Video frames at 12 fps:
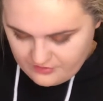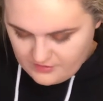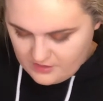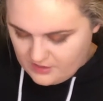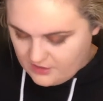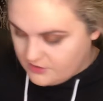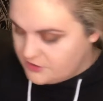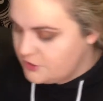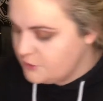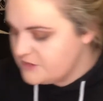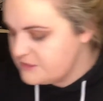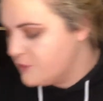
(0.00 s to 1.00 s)
the
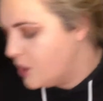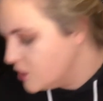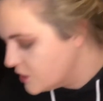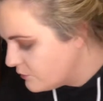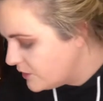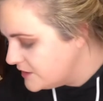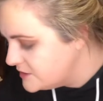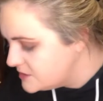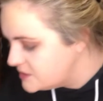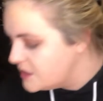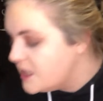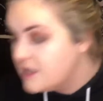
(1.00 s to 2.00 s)
two smaller
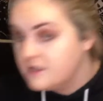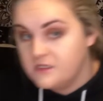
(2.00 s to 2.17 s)
ones